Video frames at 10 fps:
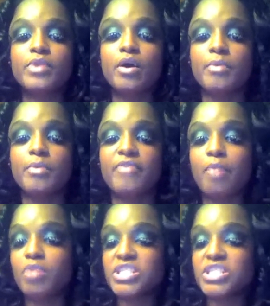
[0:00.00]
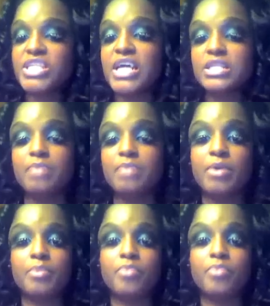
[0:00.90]
If I brushed it down some, it
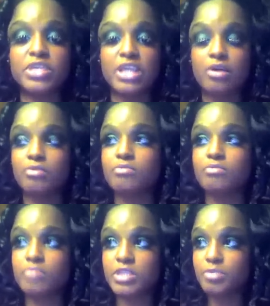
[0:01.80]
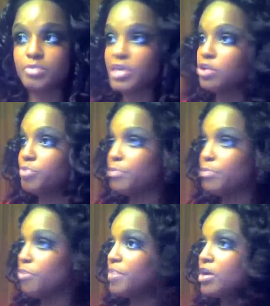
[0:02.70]
would brush out to be a little bit
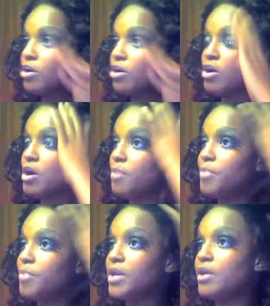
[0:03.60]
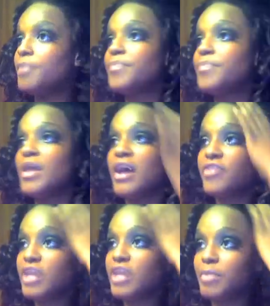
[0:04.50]
more bigger. But I
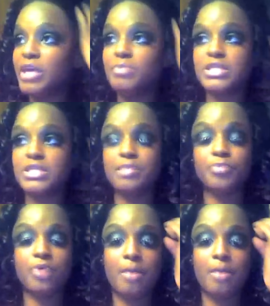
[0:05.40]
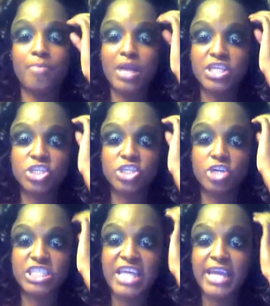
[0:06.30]
think I'm gonna keep it simple. I'm probably just
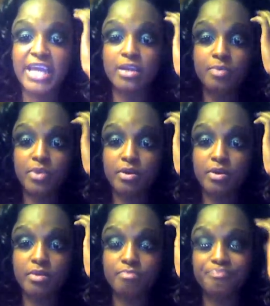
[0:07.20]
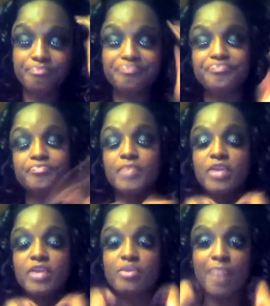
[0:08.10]
gonna tighten up the
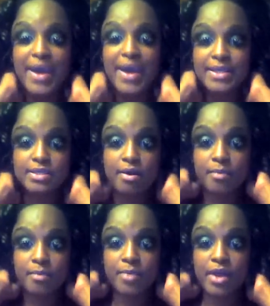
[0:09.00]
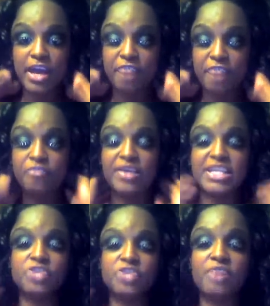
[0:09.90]
back some. If you find
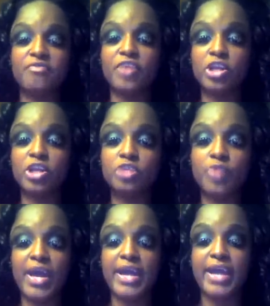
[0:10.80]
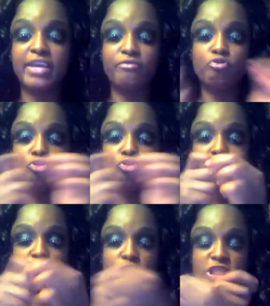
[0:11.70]
that you have a very little head, if you
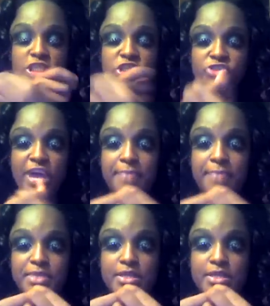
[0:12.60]
crisscross the straps